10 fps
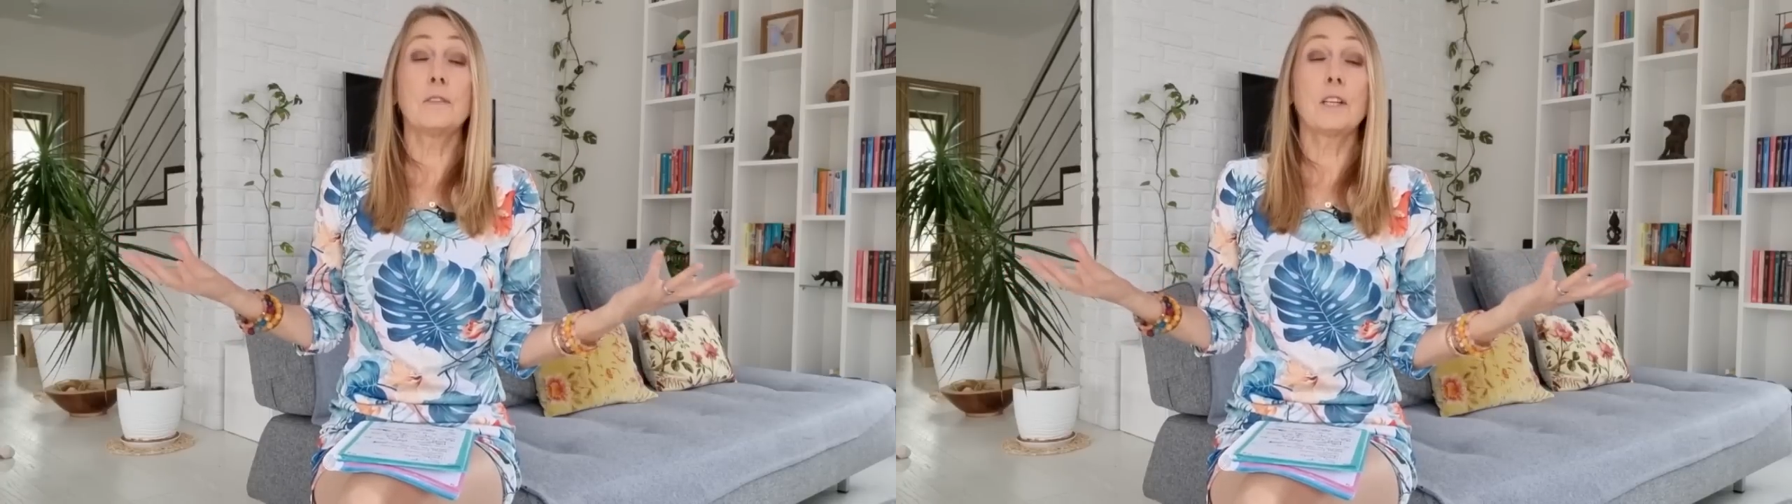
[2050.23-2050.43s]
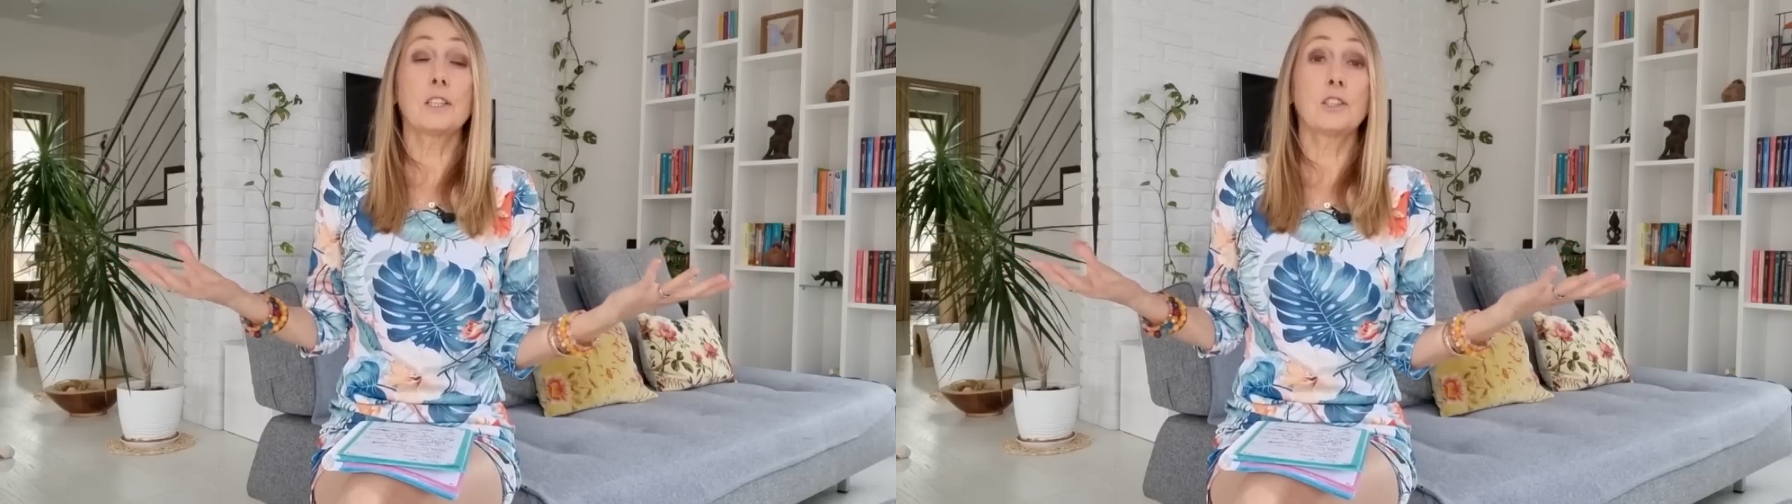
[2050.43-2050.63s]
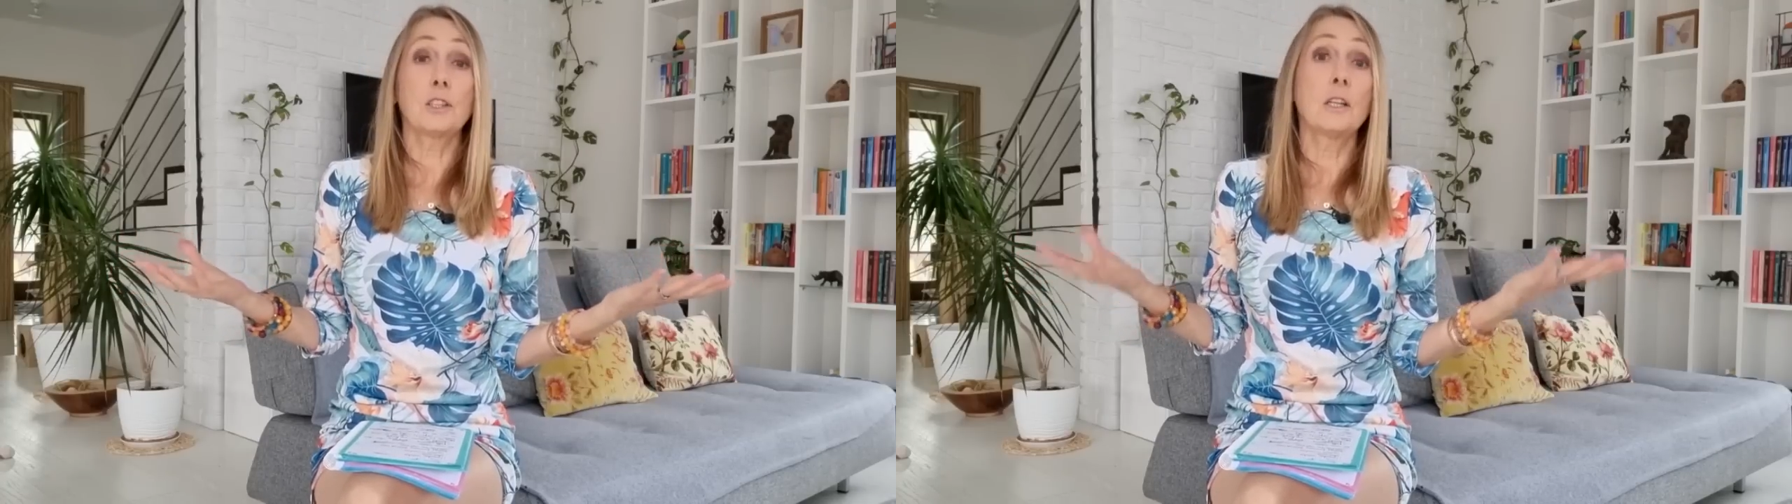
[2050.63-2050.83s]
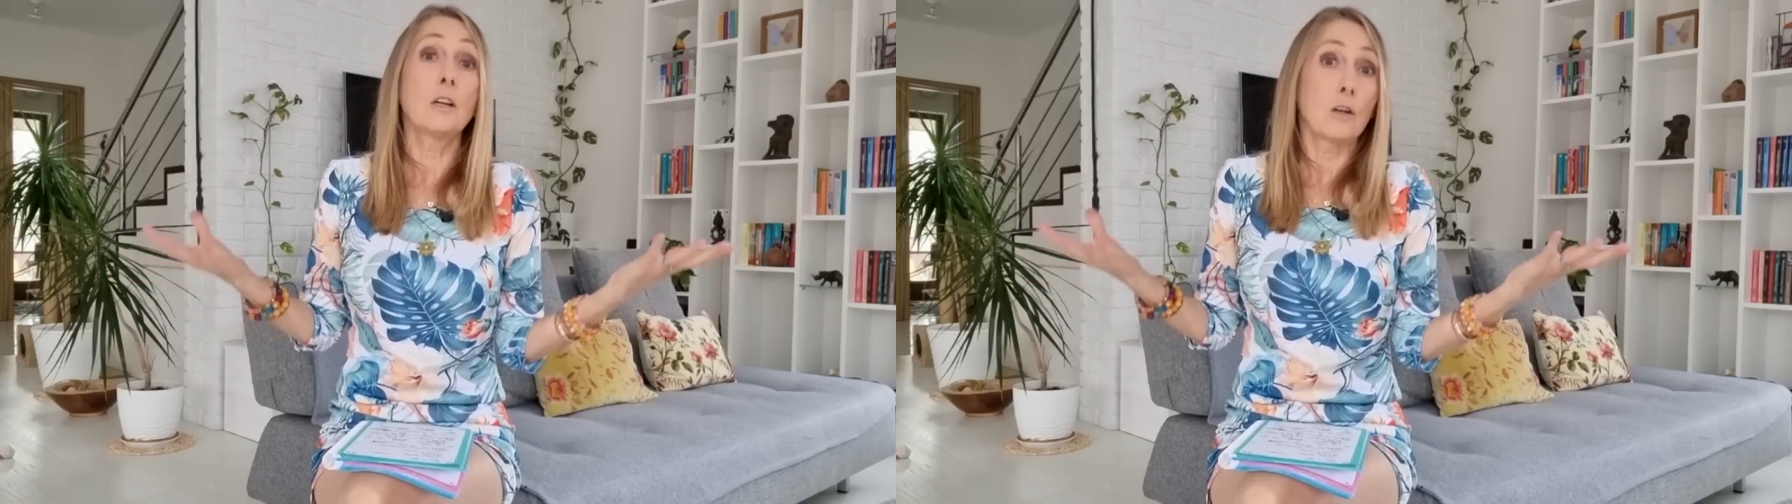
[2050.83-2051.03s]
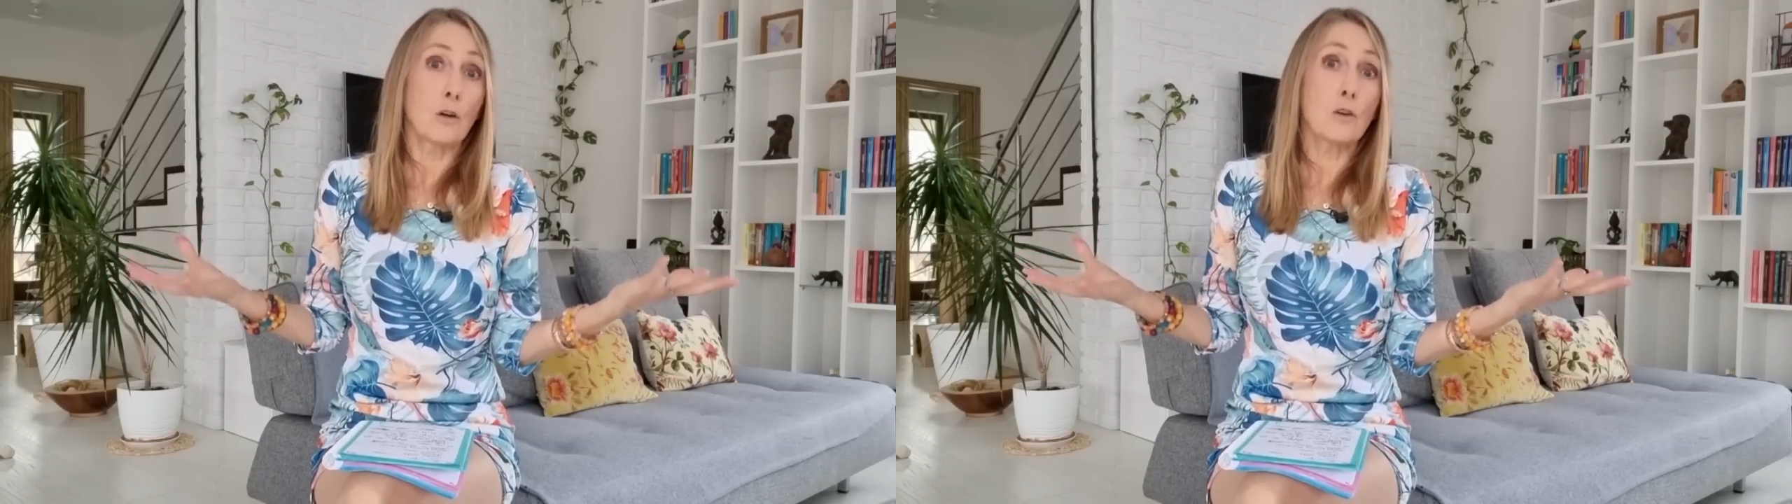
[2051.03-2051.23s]
to use
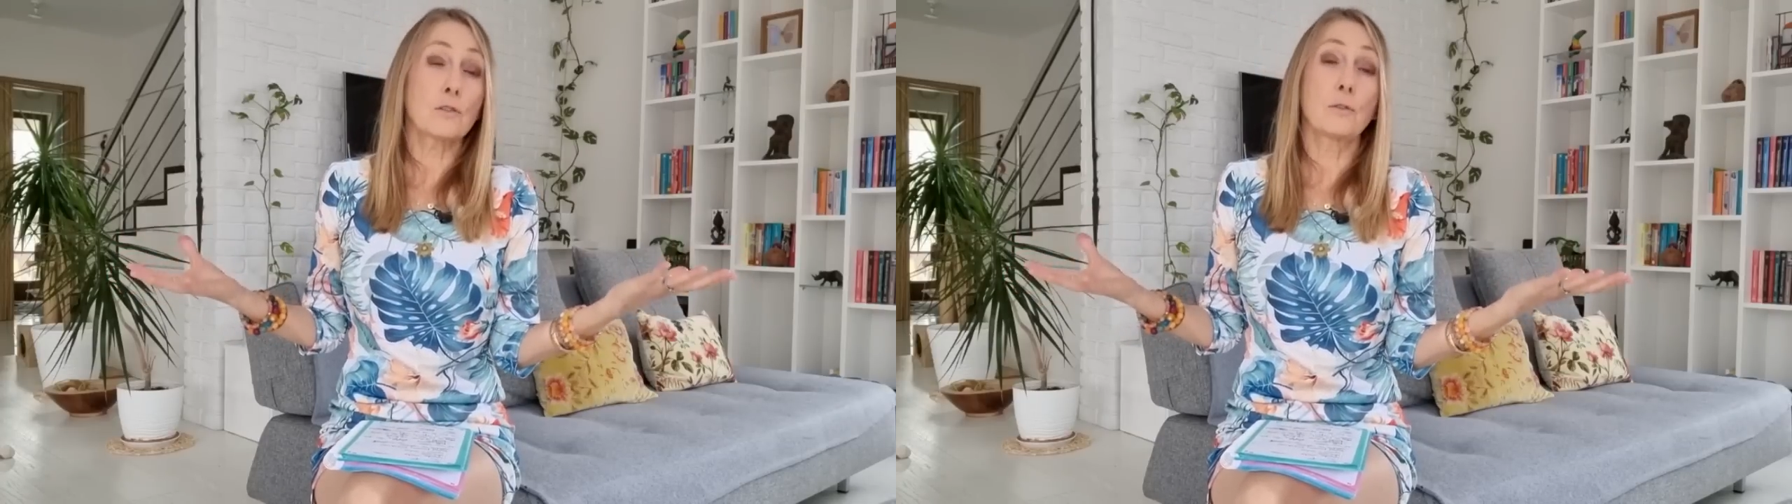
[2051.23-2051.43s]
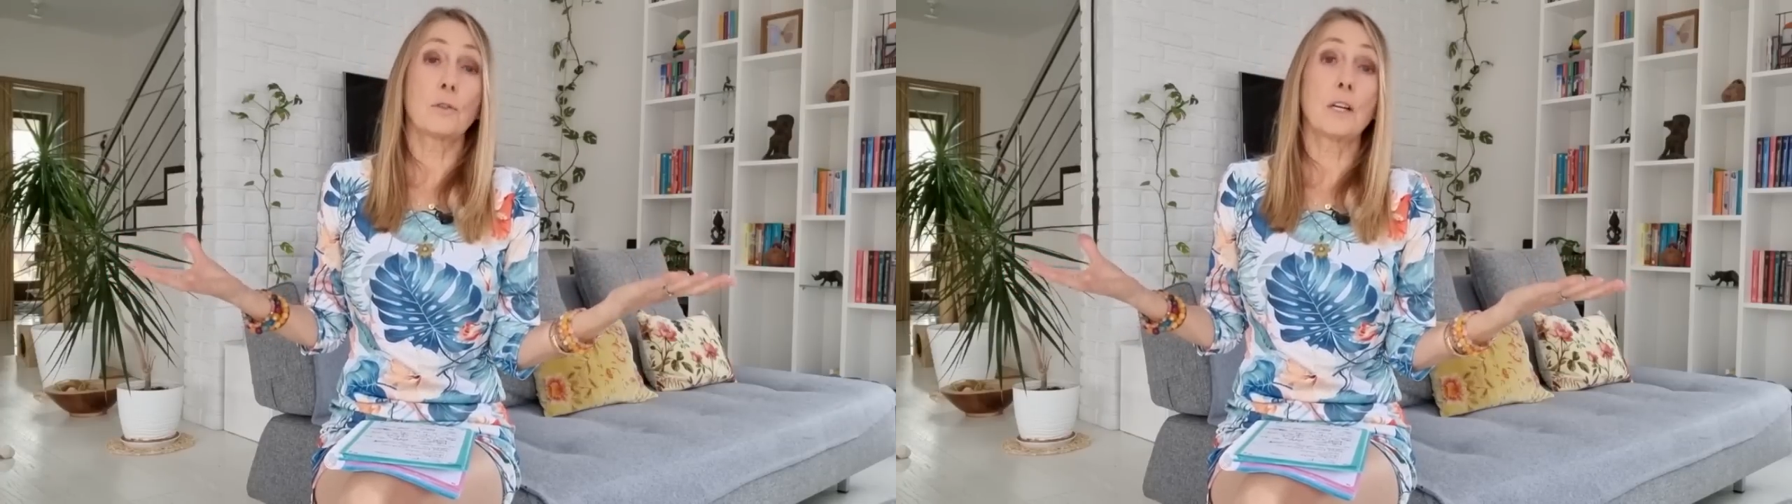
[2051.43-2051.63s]
all